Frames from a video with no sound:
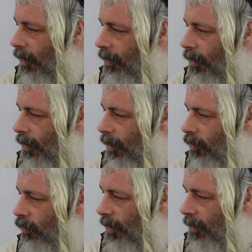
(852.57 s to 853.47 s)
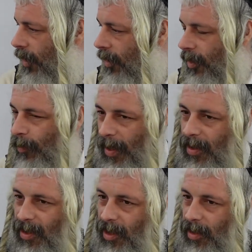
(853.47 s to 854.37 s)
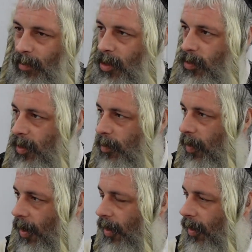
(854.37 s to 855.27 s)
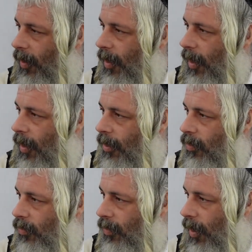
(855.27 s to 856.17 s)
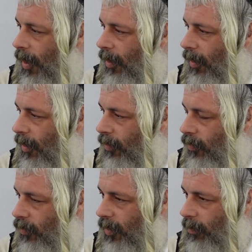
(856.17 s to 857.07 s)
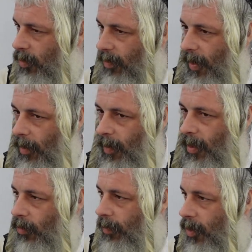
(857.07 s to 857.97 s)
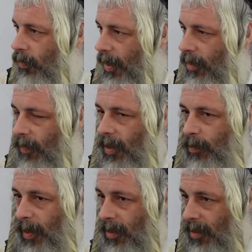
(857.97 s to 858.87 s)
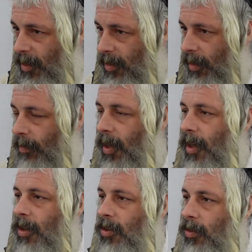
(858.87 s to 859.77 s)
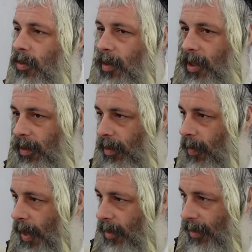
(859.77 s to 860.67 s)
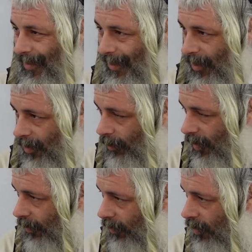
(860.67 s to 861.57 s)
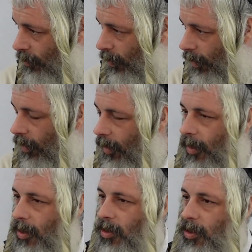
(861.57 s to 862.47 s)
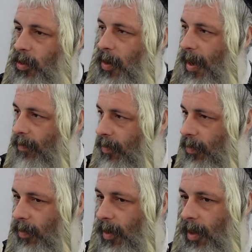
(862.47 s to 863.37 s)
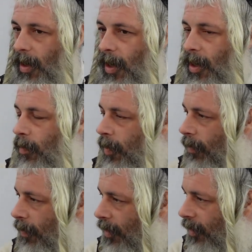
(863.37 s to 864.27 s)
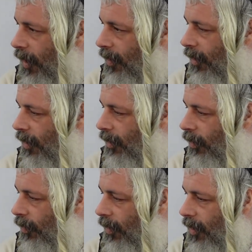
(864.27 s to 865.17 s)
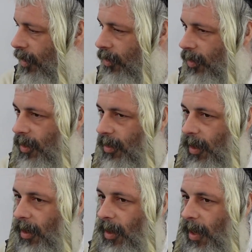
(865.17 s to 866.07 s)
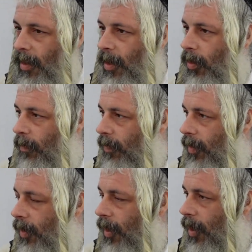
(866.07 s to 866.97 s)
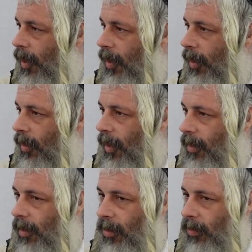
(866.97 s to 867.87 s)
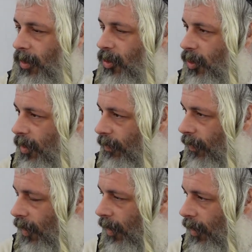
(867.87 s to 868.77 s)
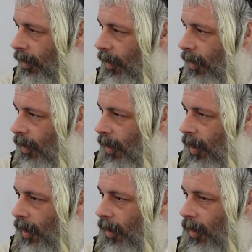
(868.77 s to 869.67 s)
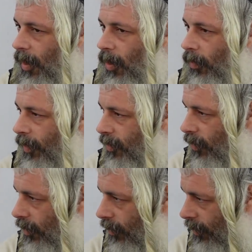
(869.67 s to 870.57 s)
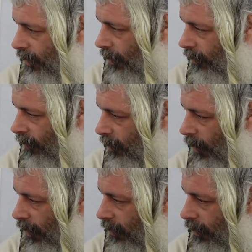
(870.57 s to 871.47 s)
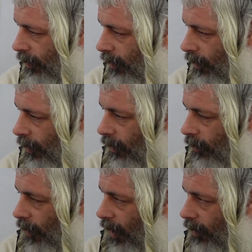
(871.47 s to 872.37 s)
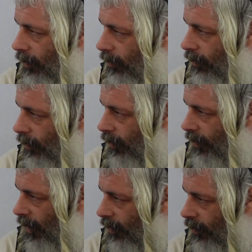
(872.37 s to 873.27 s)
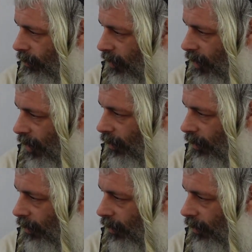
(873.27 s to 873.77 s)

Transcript: expect the system to do its part and introduce some sort of element that will be corrective and expect the system to heal the body, because the system itself doesn't work. So you have to compartmentalize and deal with each detail, and then hopefully in a collective it'll achieve a whole that's greater than the sum of its parts. Right? Mm-hmm. Is that a good mashal?